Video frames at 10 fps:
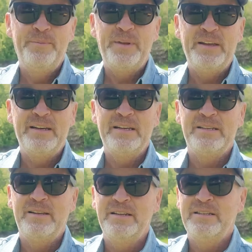I think
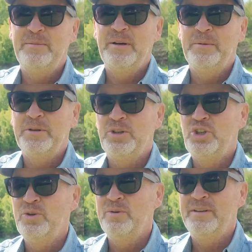it's nice to be able to
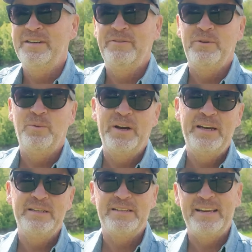shoot in different
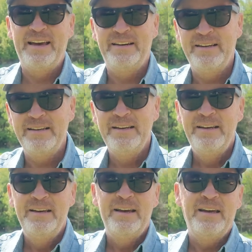ways and edit
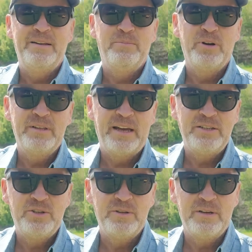and bring that
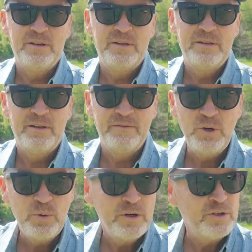to the
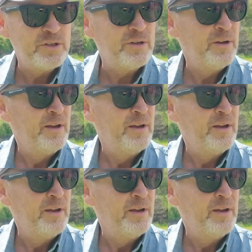viewers.